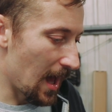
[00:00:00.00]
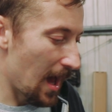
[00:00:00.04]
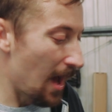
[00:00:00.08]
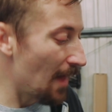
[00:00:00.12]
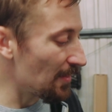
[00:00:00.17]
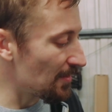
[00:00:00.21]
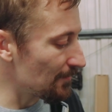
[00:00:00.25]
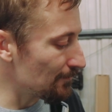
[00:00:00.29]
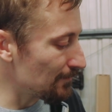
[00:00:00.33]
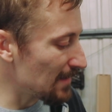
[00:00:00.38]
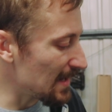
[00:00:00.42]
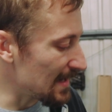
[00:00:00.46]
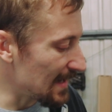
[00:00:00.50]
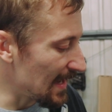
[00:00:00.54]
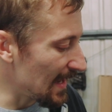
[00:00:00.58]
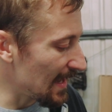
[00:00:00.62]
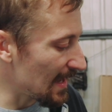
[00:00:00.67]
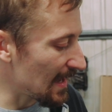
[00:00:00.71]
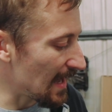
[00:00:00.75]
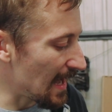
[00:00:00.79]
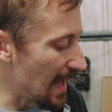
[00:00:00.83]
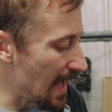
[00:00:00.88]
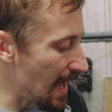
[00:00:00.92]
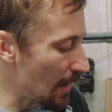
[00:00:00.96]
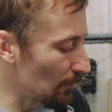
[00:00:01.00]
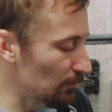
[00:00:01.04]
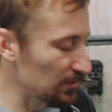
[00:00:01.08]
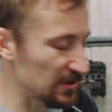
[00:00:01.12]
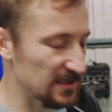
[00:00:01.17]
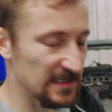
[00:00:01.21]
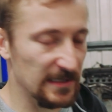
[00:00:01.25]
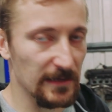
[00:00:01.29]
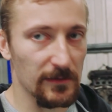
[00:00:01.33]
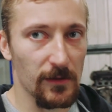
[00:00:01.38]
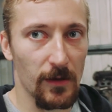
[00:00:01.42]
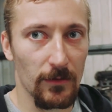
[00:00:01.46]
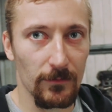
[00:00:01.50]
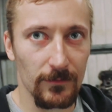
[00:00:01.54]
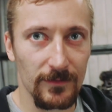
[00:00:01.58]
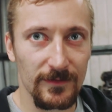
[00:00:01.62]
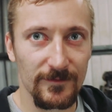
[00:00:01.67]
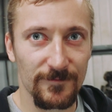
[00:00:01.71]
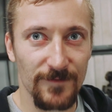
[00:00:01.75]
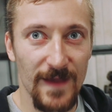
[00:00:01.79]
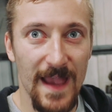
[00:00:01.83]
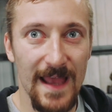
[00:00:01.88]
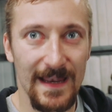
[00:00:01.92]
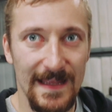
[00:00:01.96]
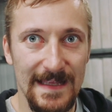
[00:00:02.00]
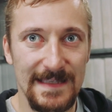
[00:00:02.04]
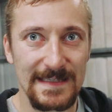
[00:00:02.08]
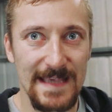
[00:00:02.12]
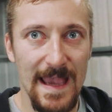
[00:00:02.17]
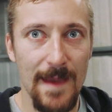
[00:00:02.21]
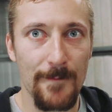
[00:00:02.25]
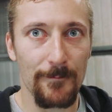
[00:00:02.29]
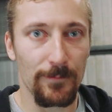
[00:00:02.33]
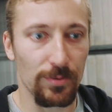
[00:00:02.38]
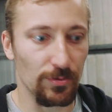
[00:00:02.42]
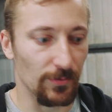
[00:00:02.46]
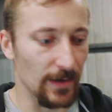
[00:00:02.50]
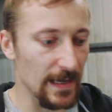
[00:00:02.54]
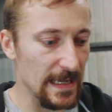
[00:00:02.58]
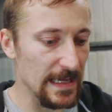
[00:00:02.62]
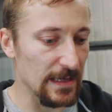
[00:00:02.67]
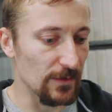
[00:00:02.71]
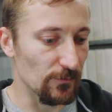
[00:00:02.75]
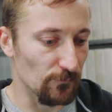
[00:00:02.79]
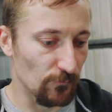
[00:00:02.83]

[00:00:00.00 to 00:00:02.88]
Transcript: At the minute, we're still on fairly temporary